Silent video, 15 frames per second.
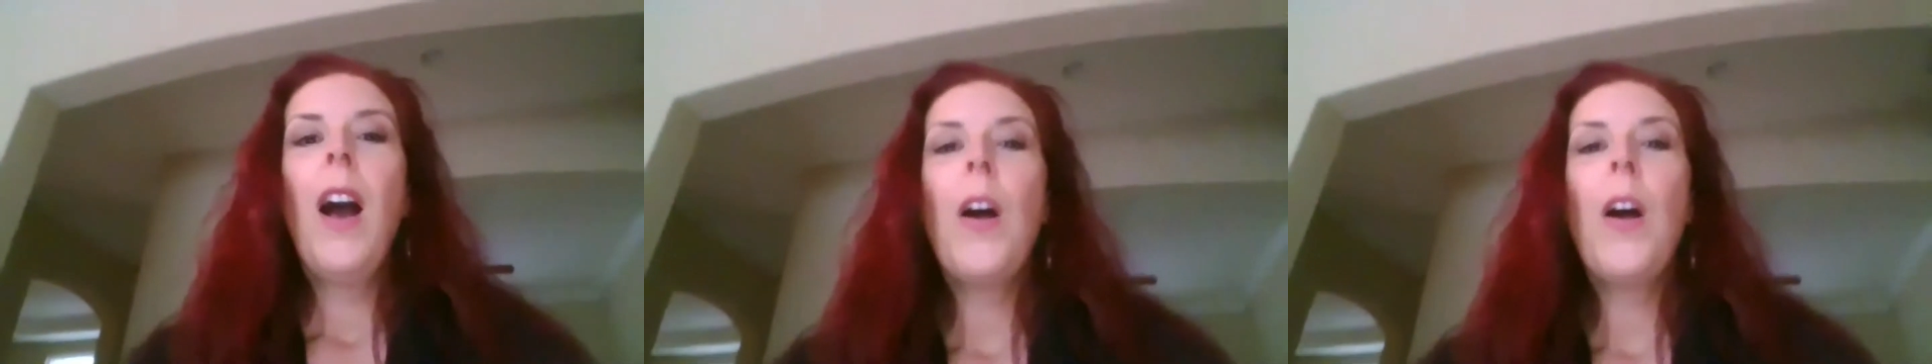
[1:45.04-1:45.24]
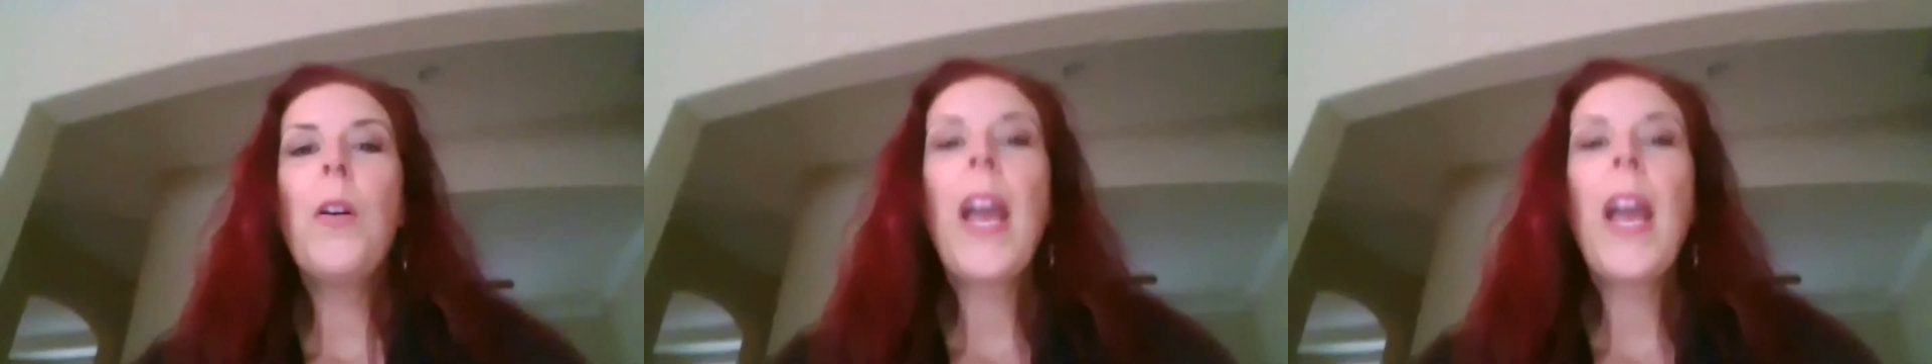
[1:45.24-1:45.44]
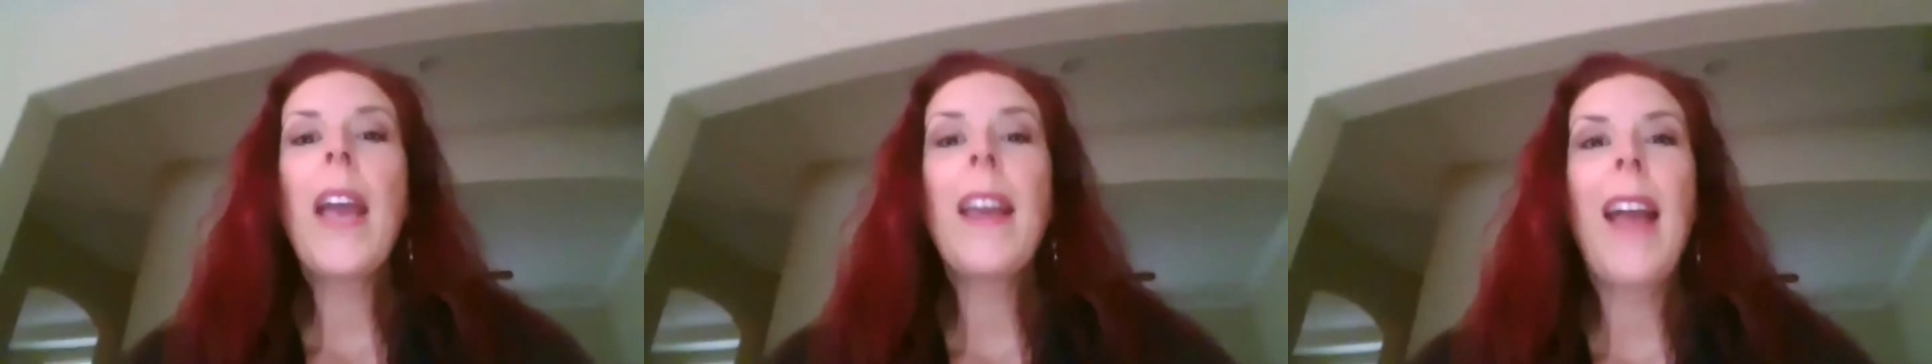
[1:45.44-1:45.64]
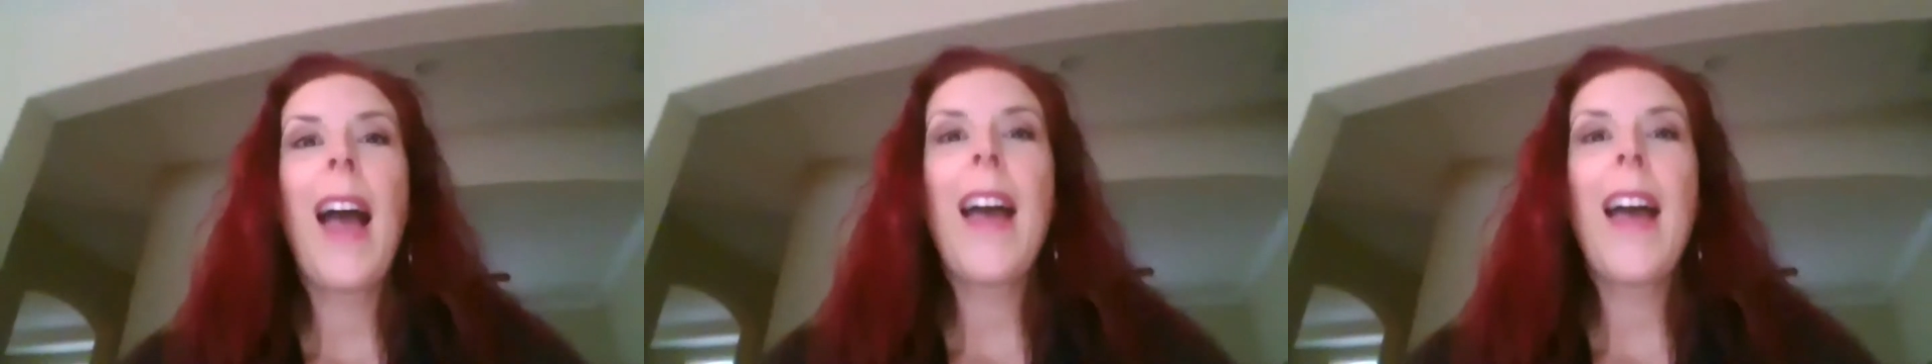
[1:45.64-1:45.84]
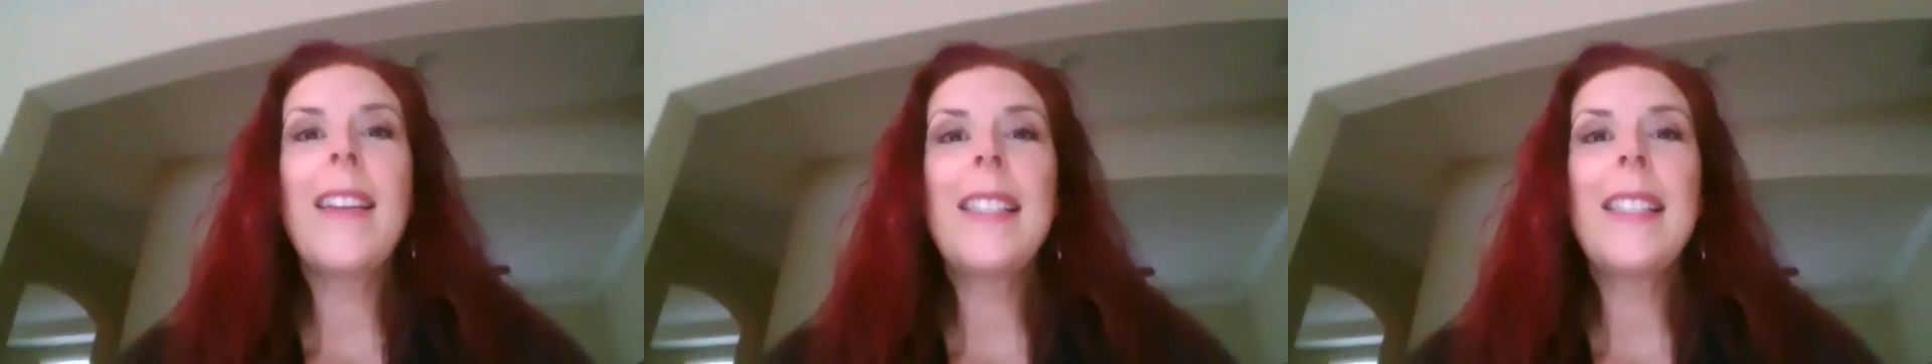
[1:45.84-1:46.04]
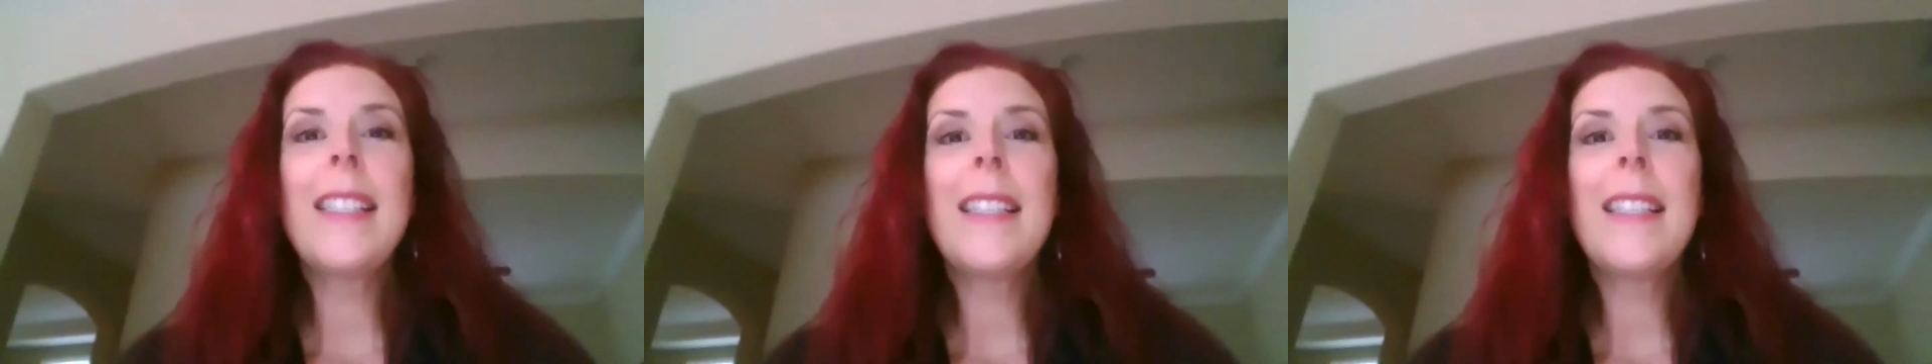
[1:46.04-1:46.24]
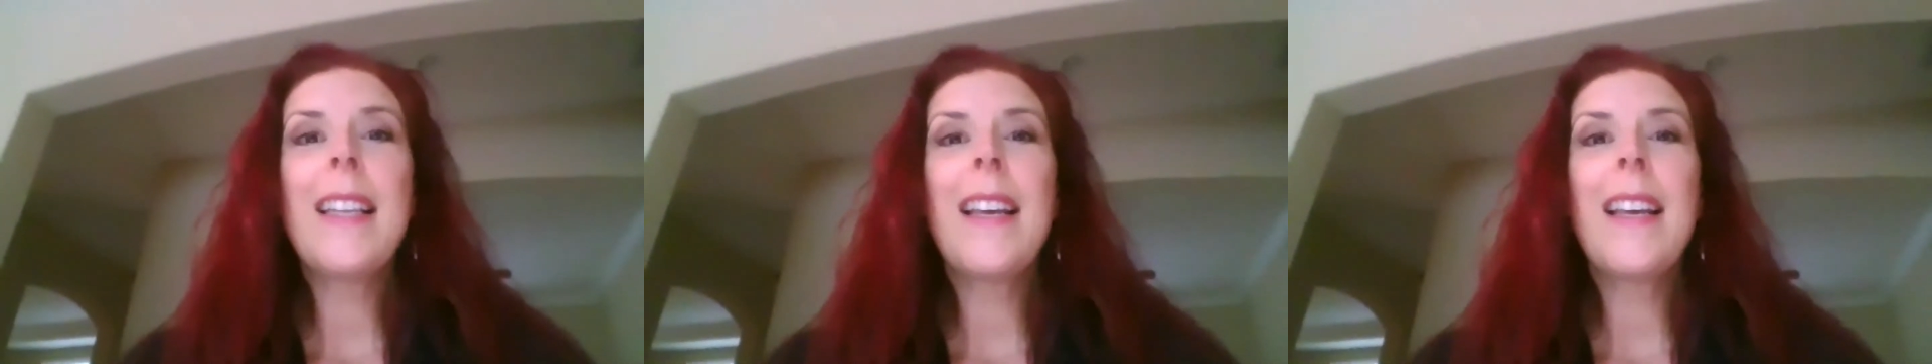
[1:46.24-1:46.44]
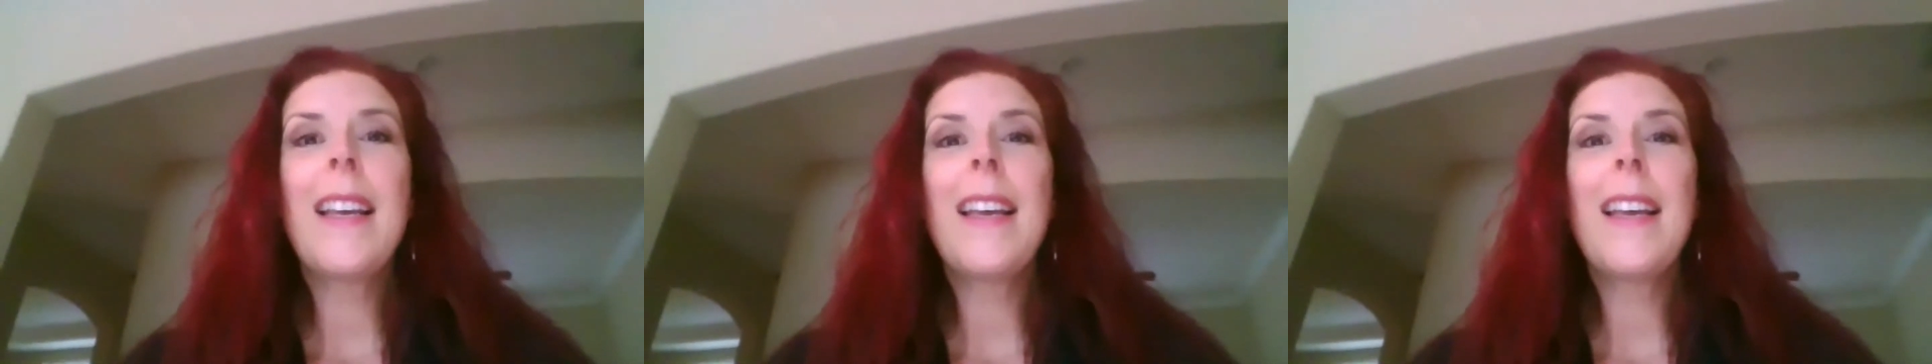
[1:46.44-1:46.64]
Okay, guys,
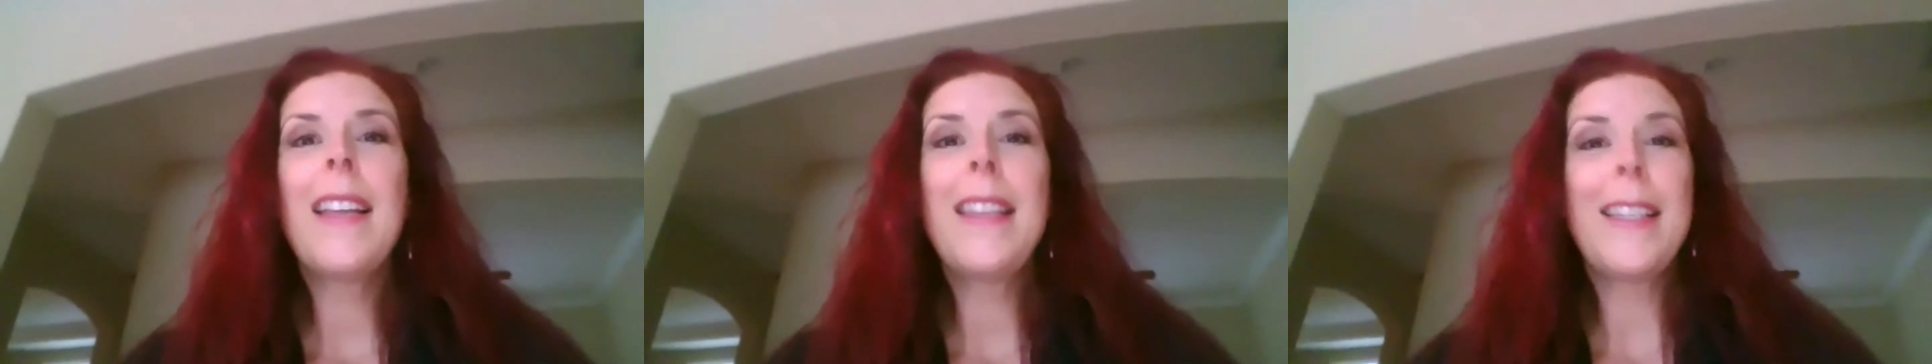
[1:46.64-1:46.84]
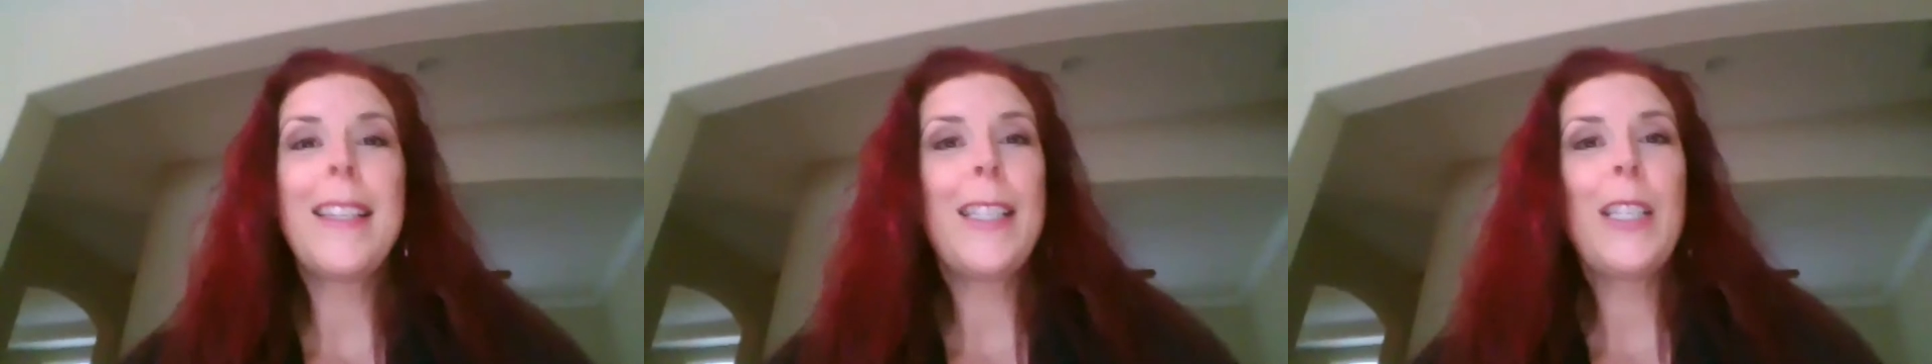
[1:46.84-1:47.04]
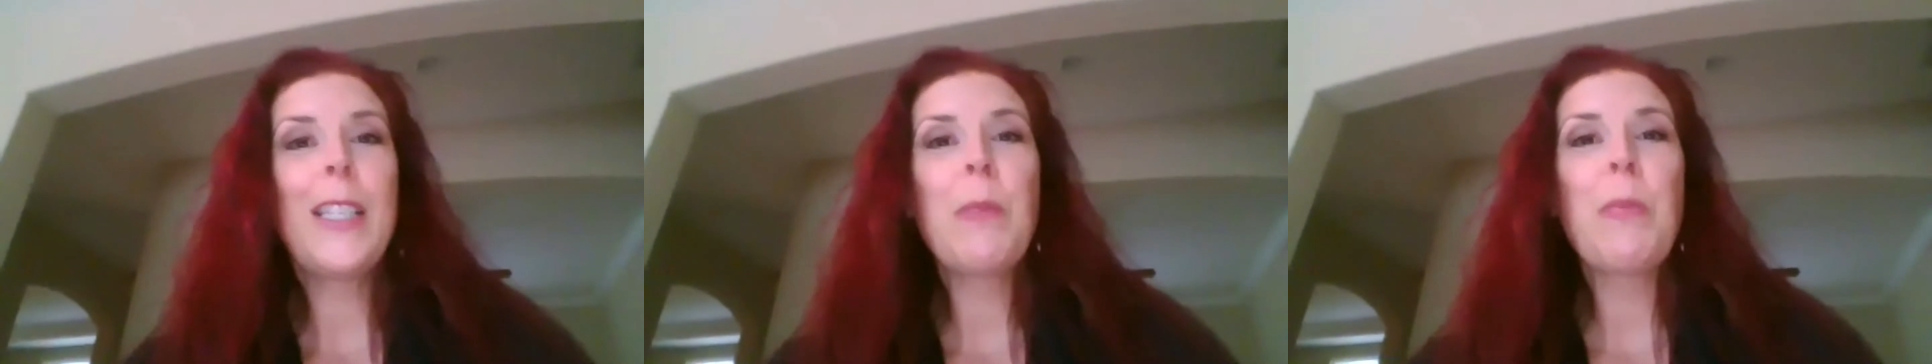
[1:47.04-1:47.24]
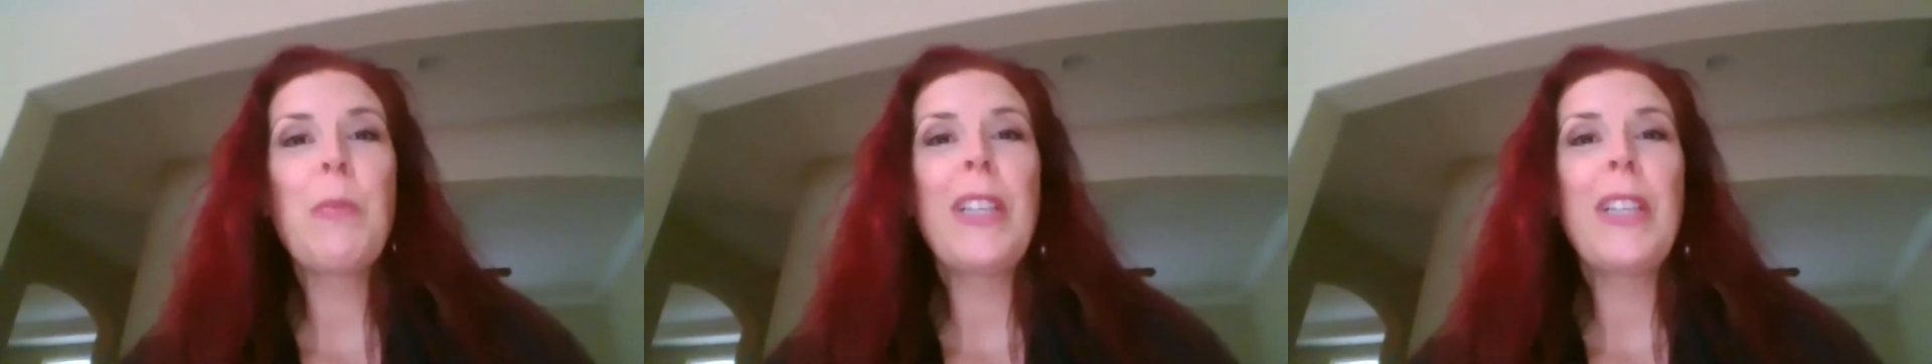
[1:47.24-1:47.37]
this is